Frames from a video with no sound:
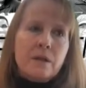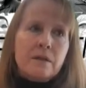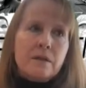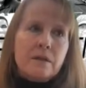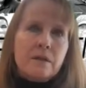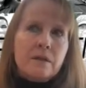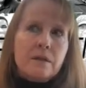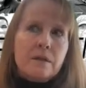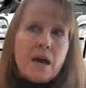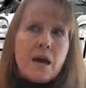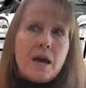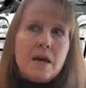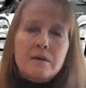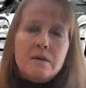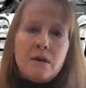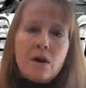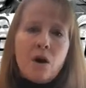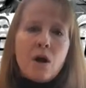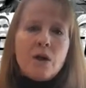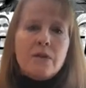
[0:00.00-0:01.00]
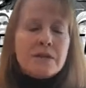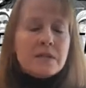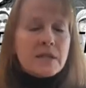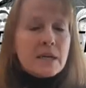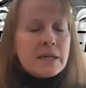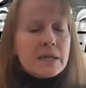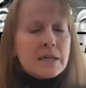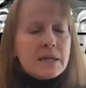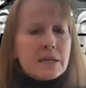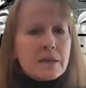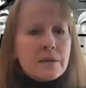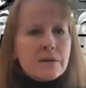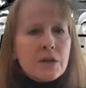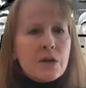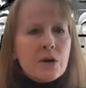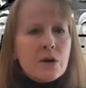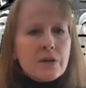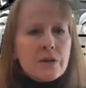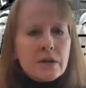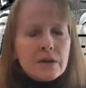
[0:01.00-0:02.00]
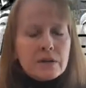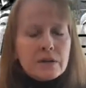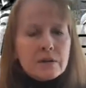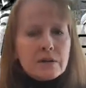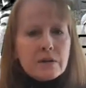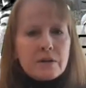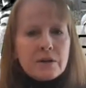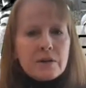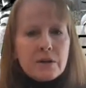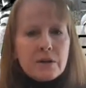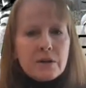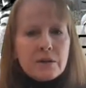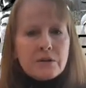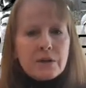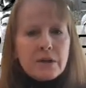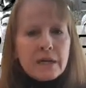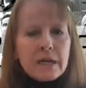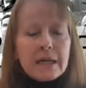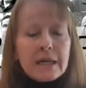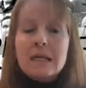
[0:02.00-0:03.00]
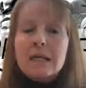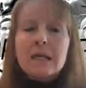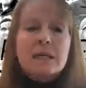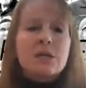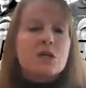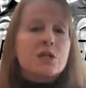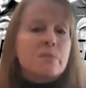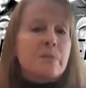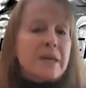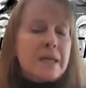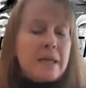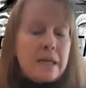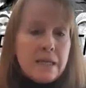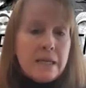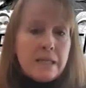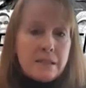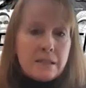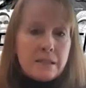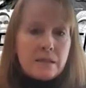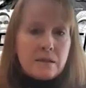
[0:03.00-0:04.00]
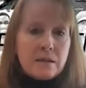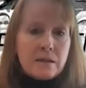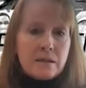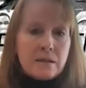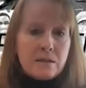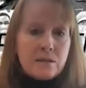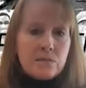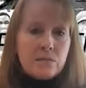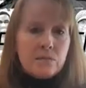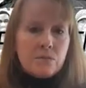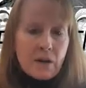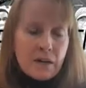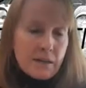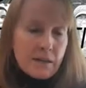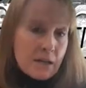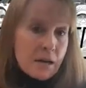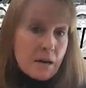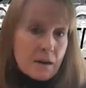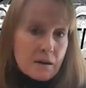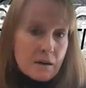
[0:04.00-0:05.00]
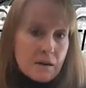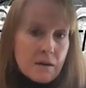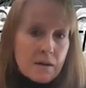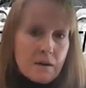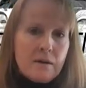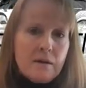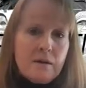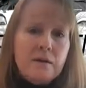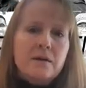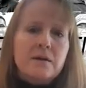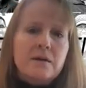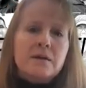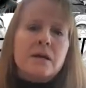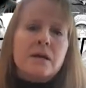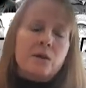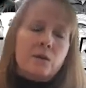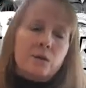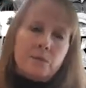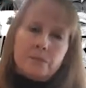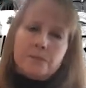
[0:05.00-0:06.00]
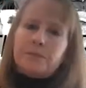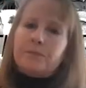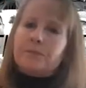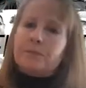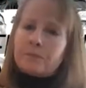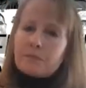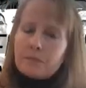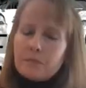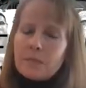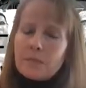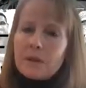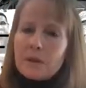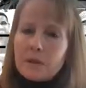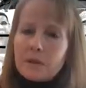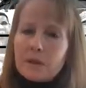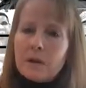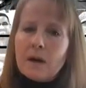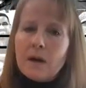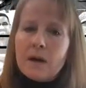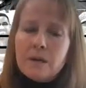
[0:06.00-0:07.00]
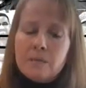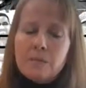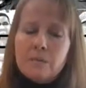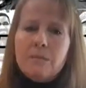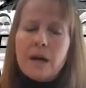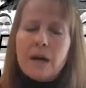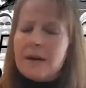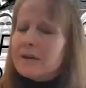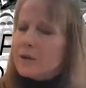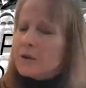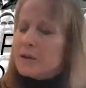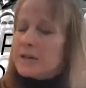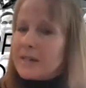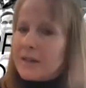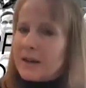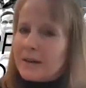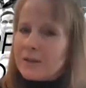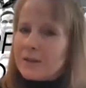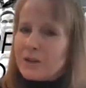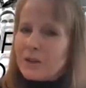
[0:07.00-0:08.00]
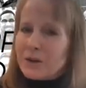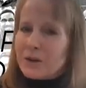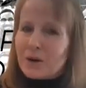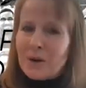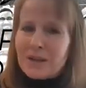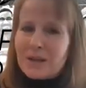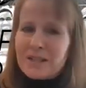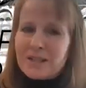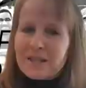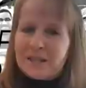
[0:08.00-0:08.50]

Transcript: then all of a sudden, the healing just begins right there. So I don't know, does that answer your question?